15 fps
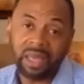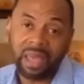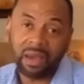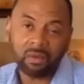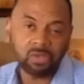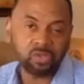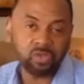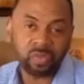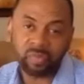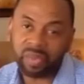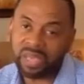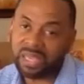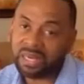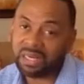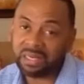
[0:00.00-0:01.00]
I was
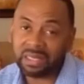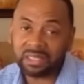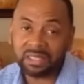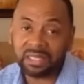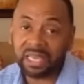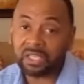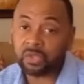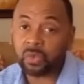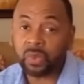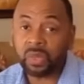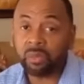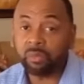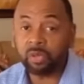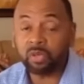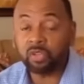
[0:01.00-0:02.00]
repeatedly sexually
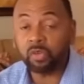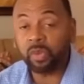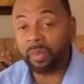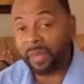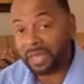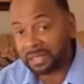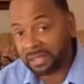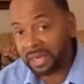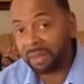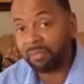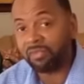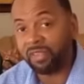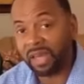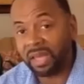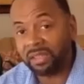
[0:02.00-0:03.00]
abused by my
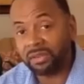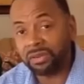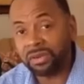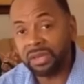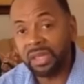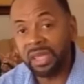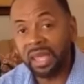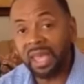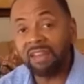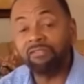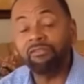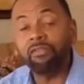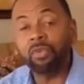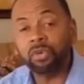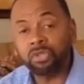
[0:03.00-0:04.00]
stepfather
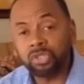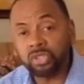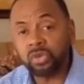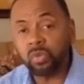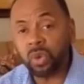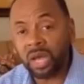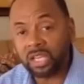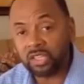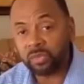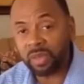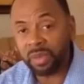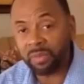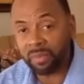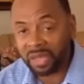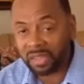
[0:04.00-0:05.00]
and forced to watch
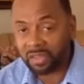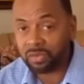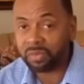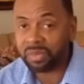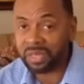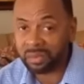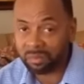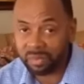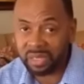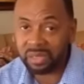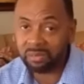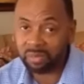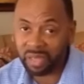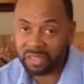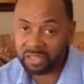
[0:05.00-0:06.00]
my mother being
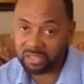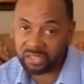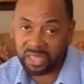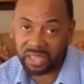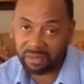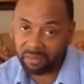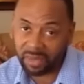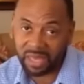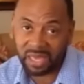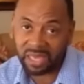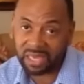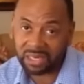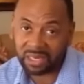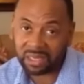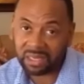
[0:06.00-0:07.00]
beaten by the same man.
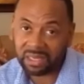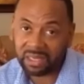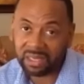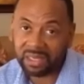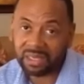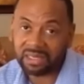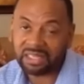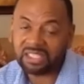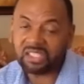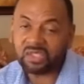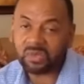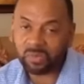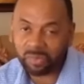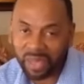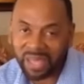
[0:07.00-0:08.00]

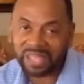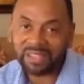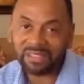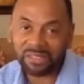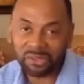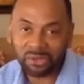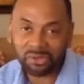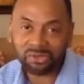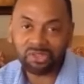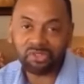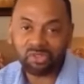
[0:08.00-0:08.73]
Despite those